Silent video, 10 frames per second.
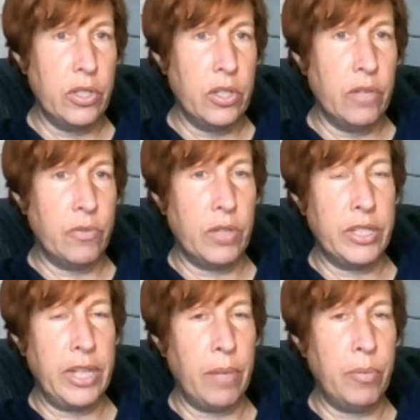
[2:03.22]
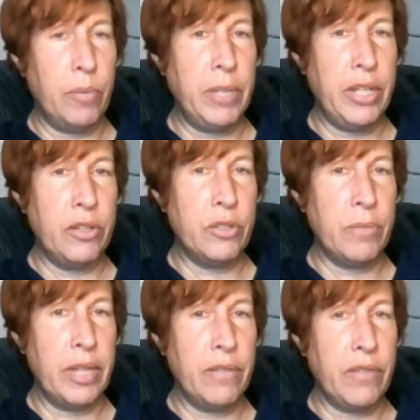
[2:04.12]
For example, meteors
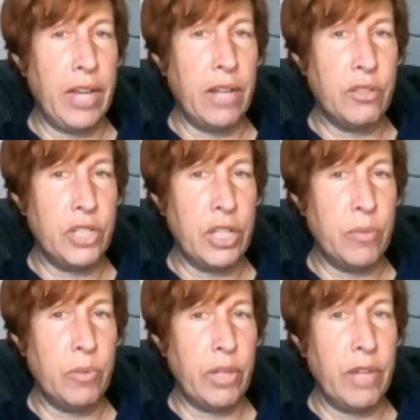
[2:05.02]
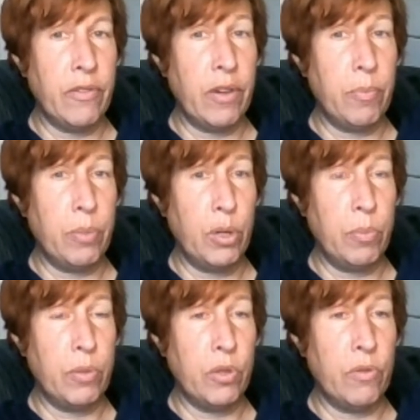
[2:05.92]
made of calcium will give off
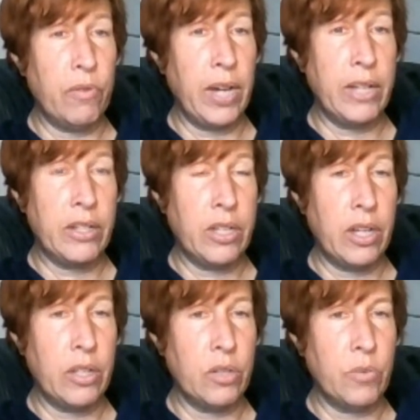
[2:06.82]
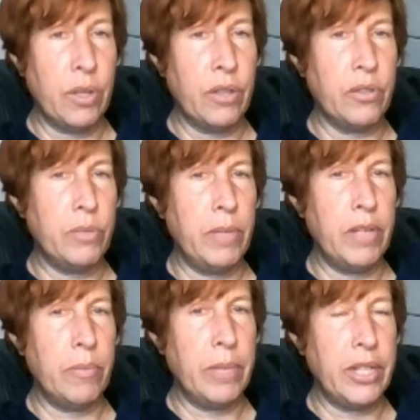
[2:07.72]
purple or violet color, while those
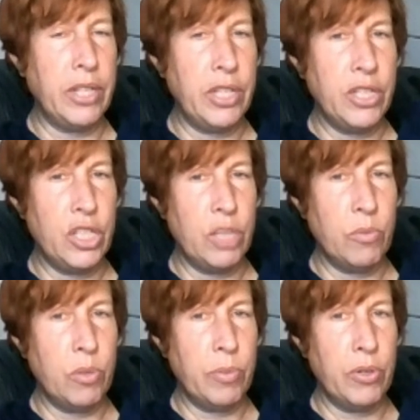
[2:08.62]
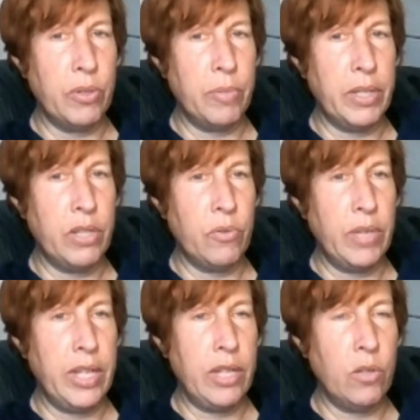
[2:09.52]
made of magnesium will appear to be
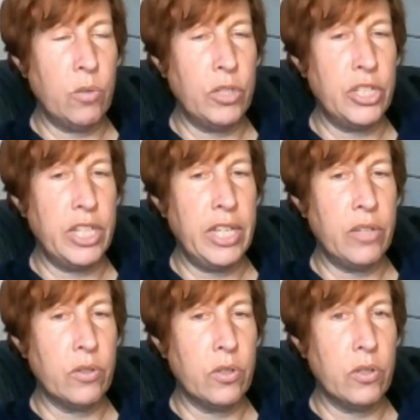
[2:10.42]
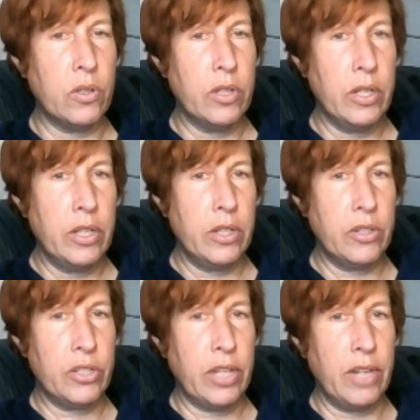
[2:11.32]
green or teal.
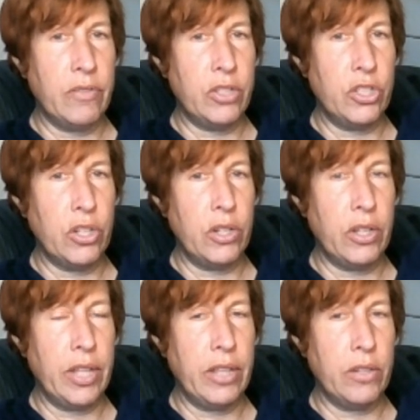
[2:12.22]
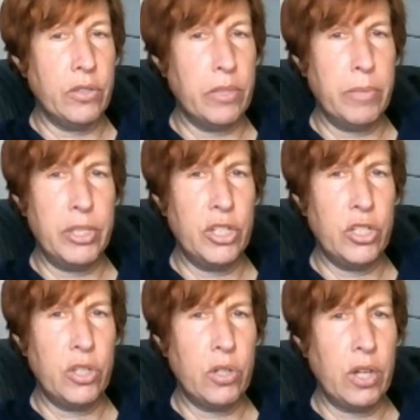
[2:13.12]
There's kind of a chart thing. There are some
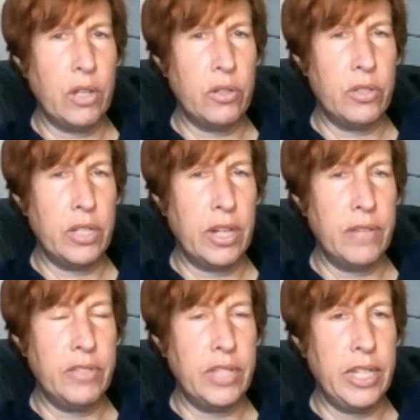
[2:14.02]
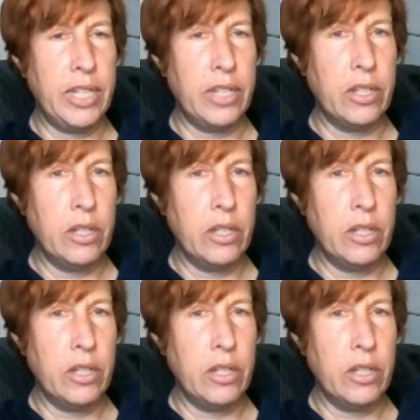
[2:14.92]
additional colors that I've seen